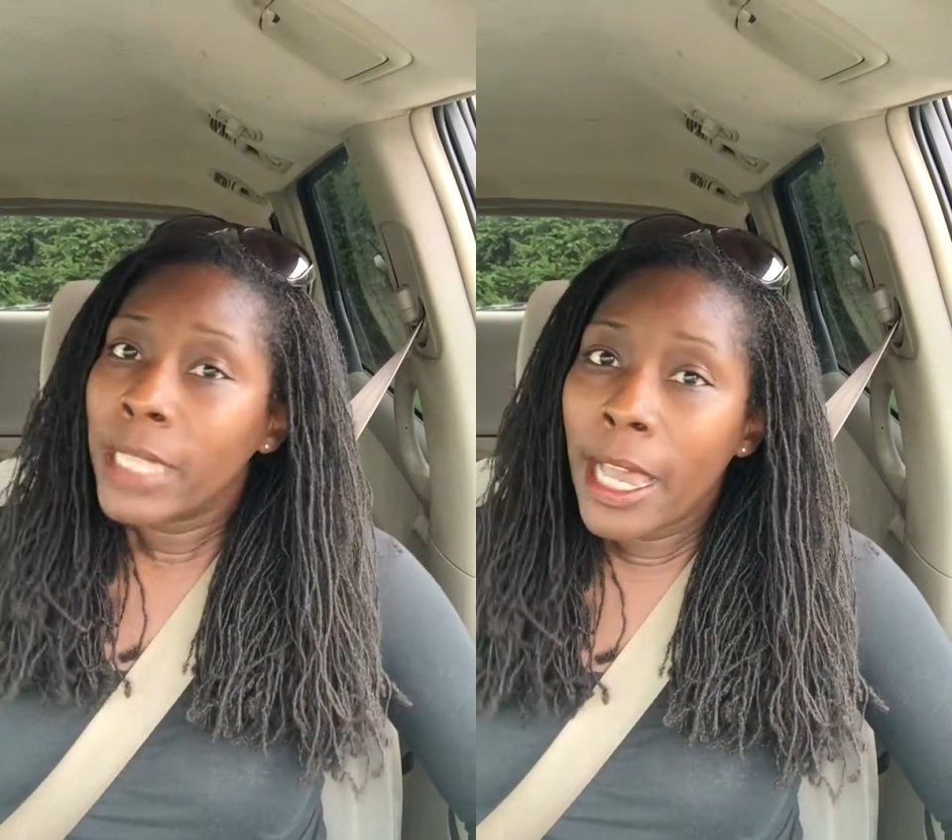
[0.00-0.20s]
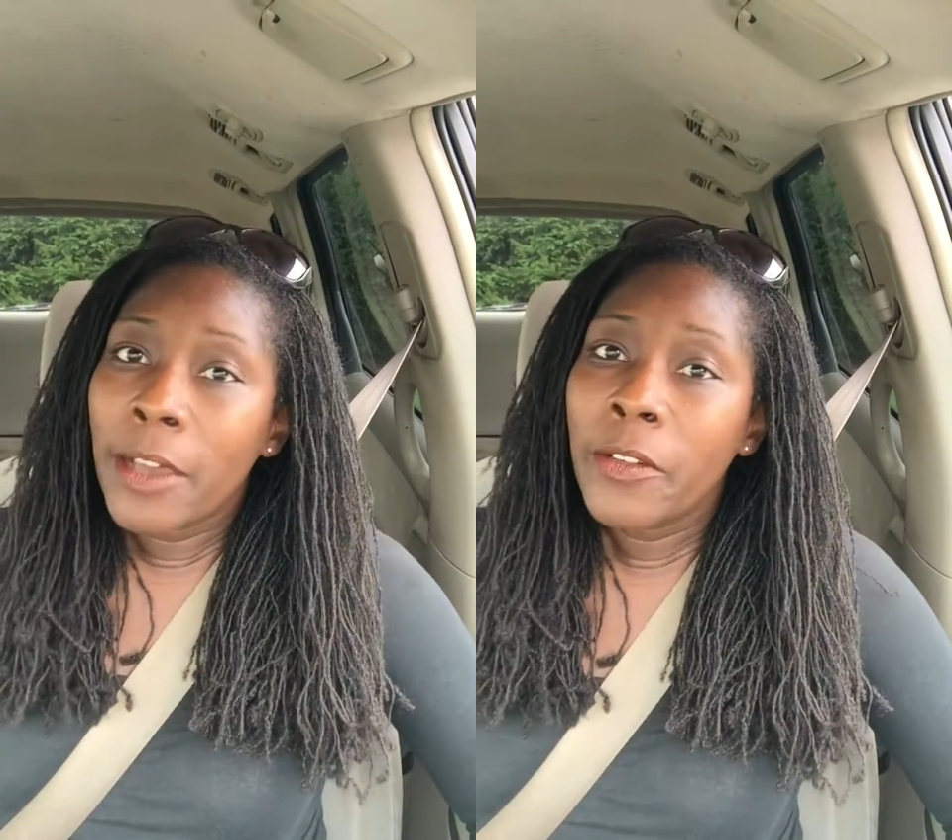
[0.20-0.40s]

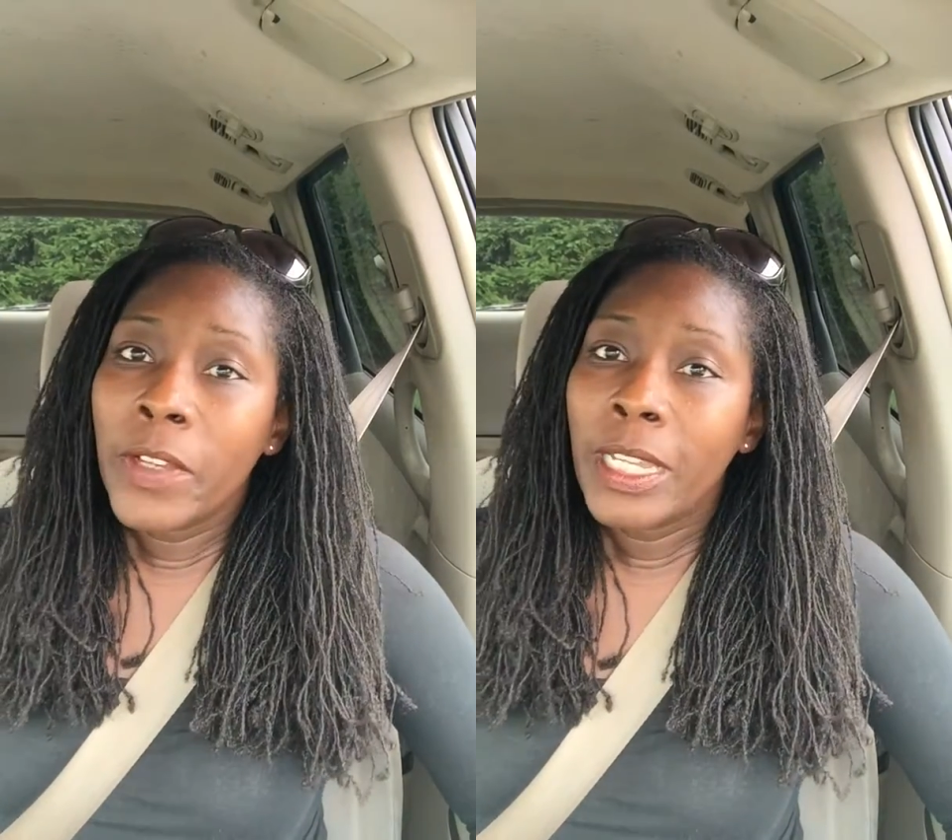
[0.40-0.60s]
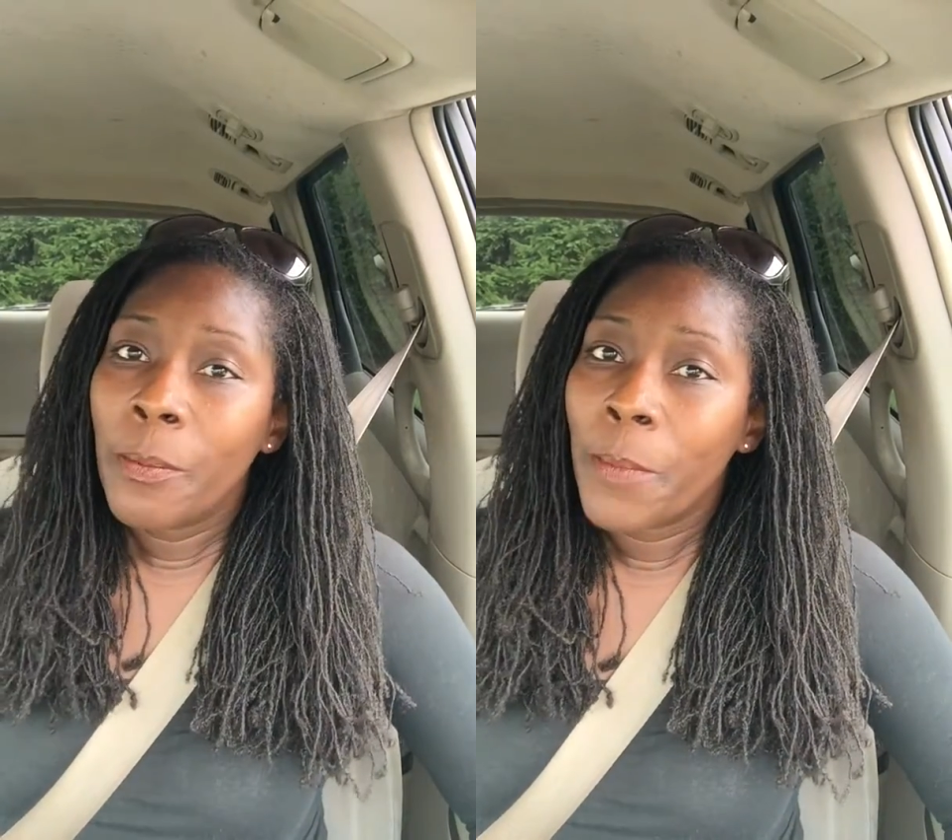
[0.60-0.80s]

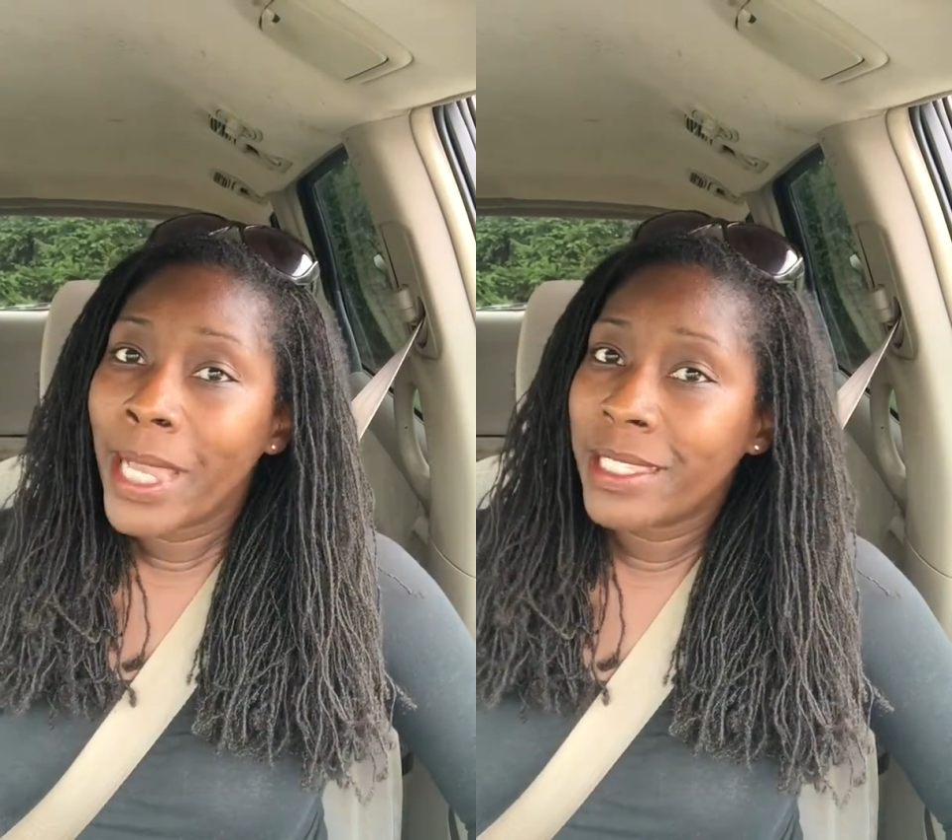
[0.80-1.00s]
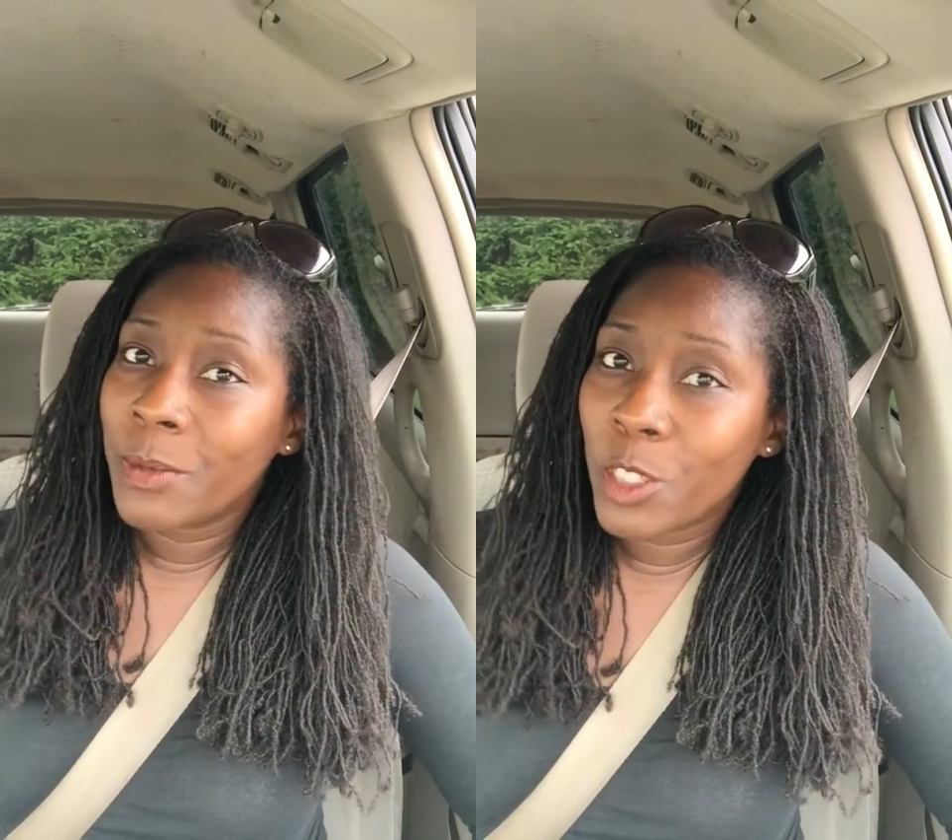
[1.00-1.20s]
love
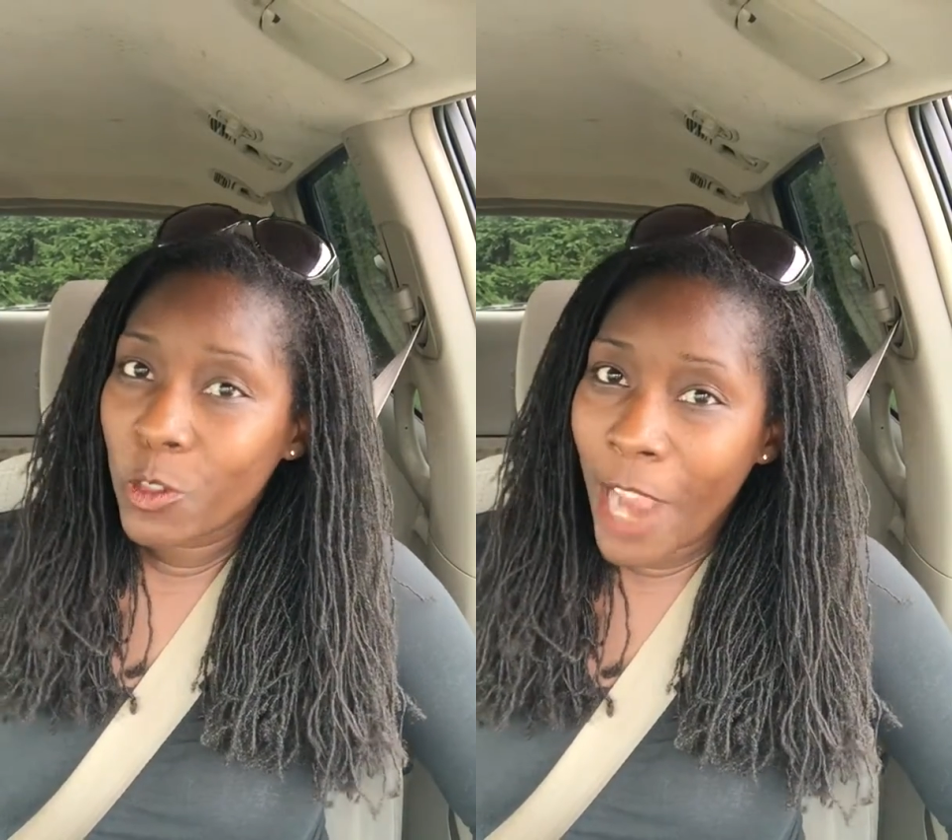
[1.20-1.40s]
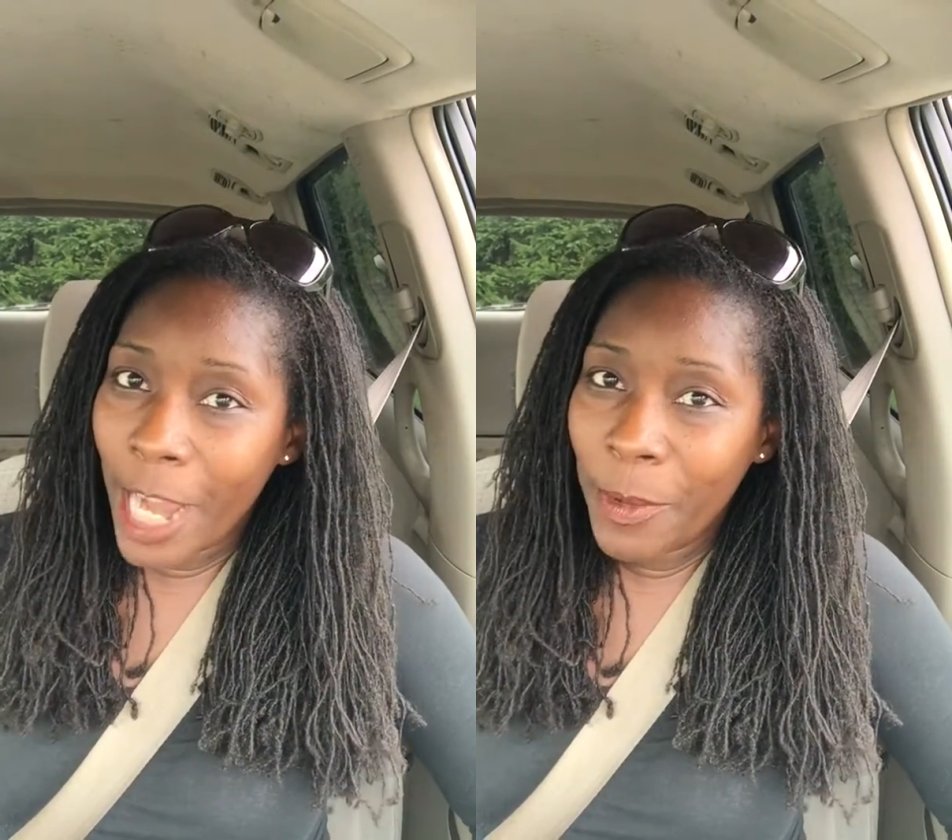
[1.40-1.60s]
my
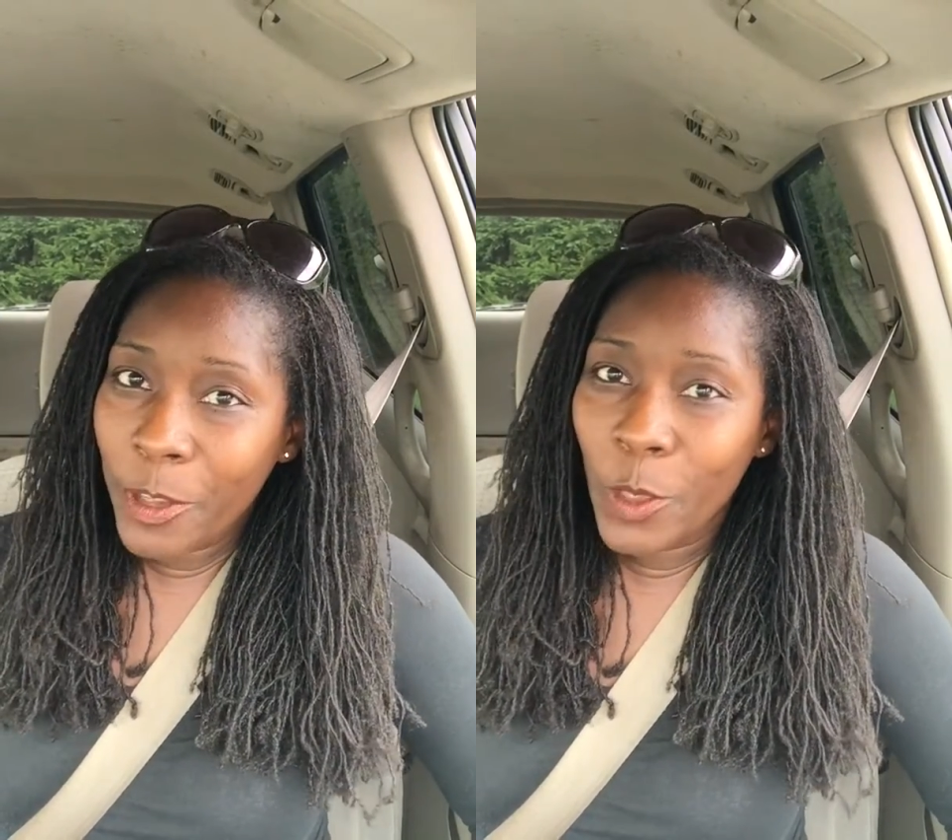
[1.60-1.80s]
subscriber,